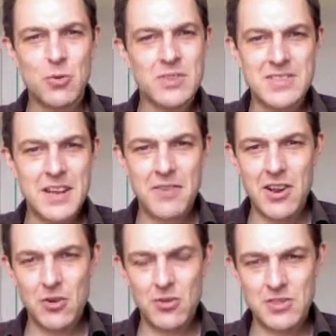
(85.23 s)
wouldn't take very
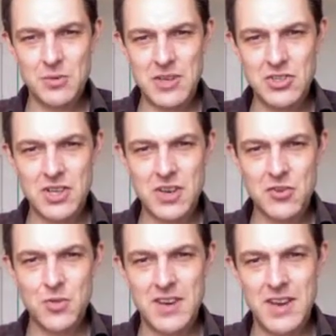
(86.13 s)
long to actually
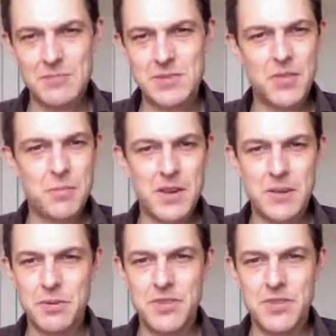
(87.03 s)
accrue the names of the people,